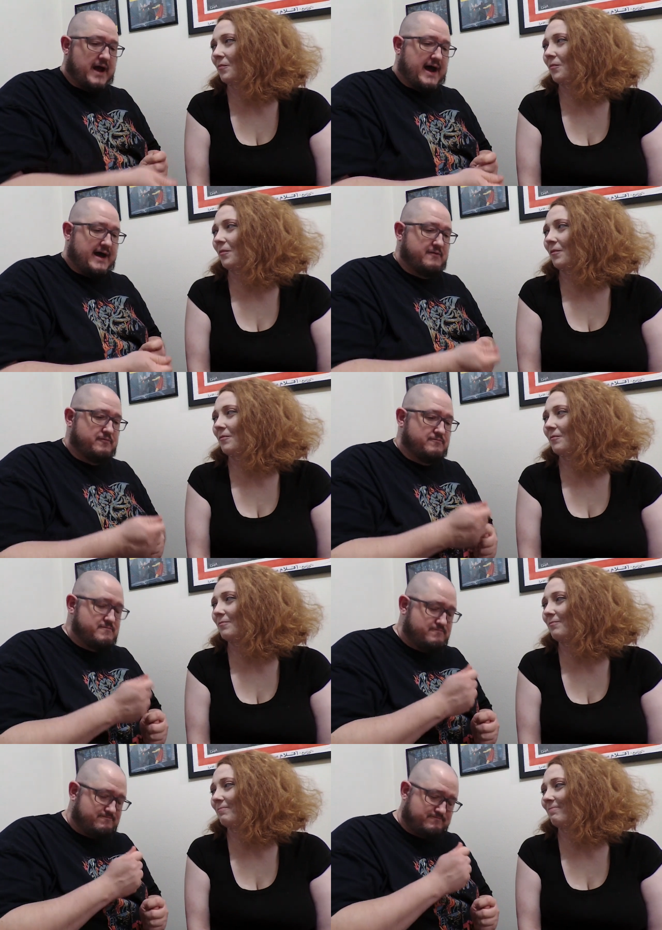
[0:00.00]
Speaker 1: I
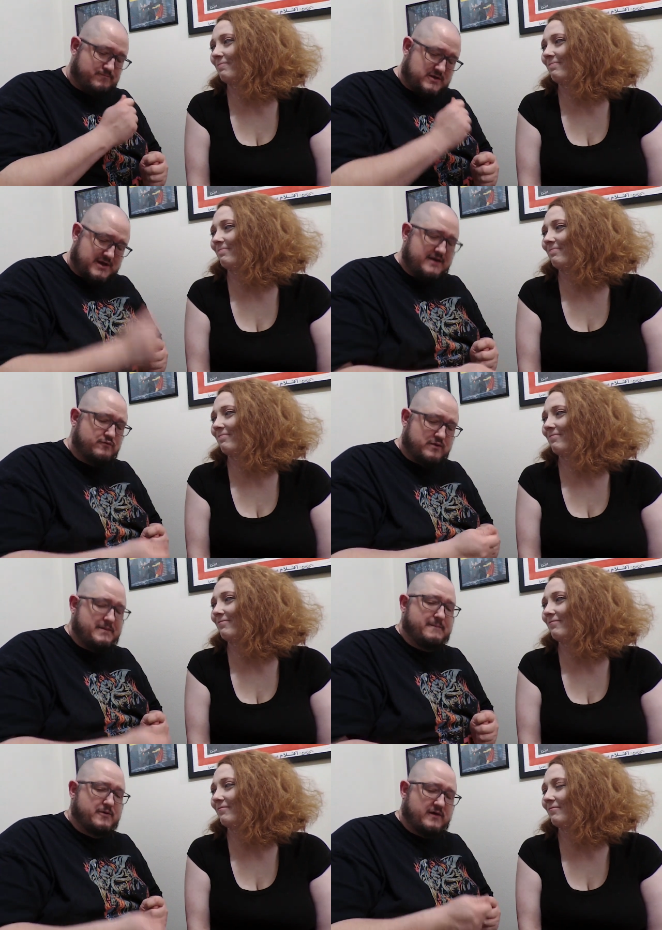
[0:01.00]
didn't
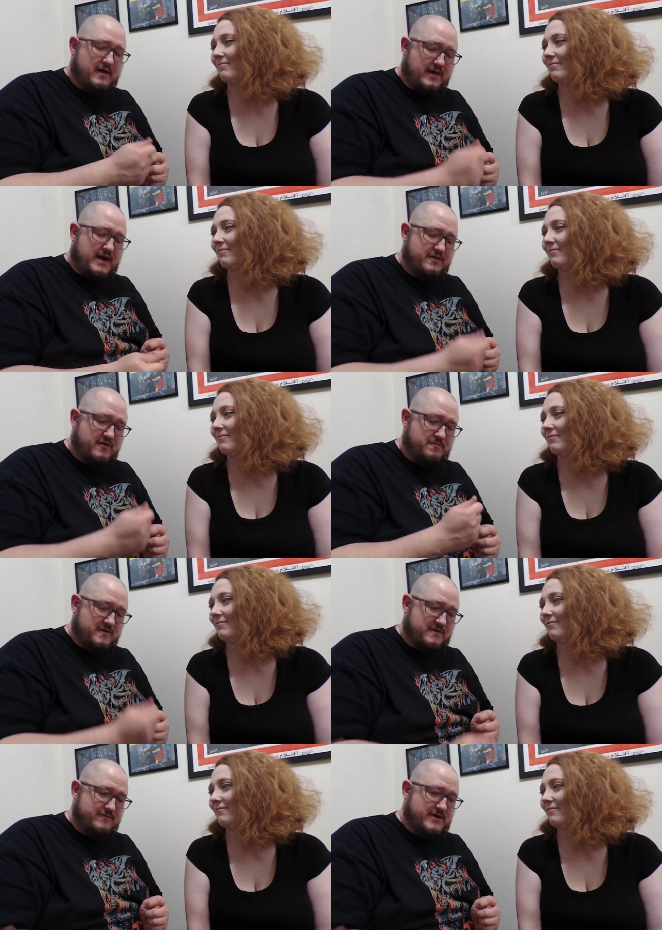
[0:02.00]
remember a lot of the
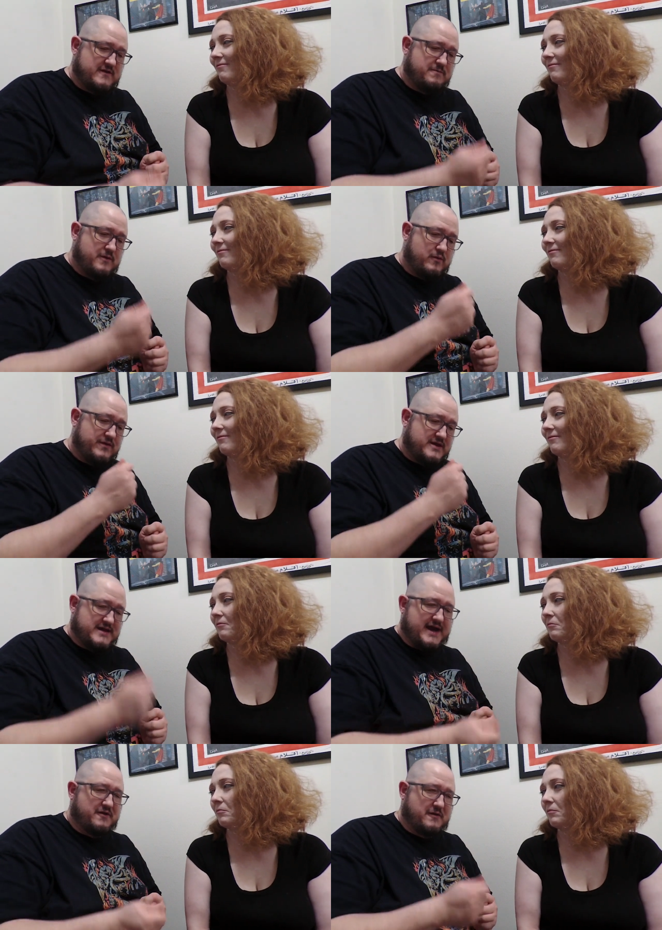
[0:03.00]
specifics, but when the
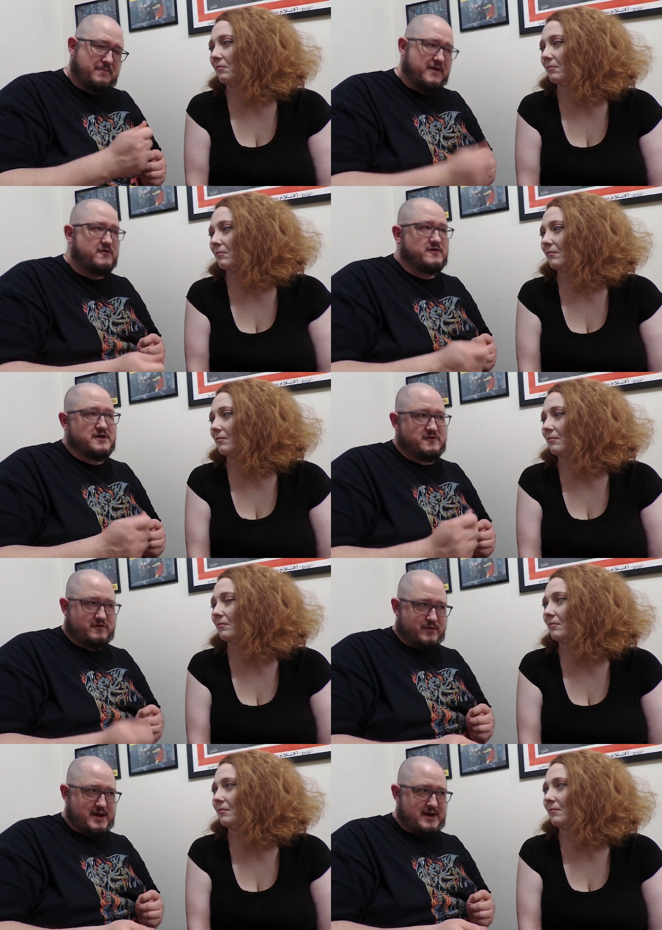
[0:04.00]
title appears on
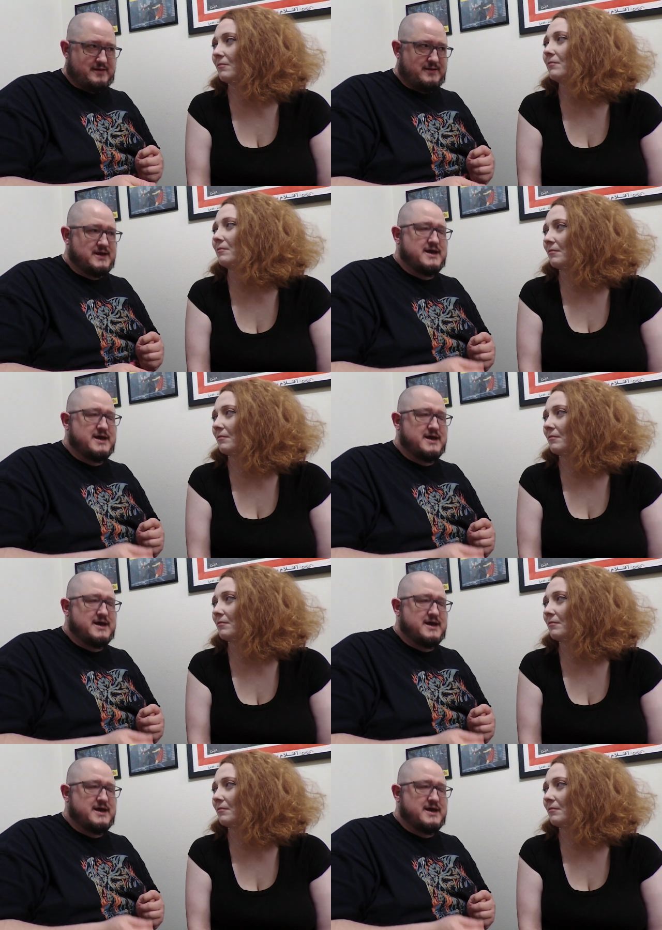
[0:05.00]
screen,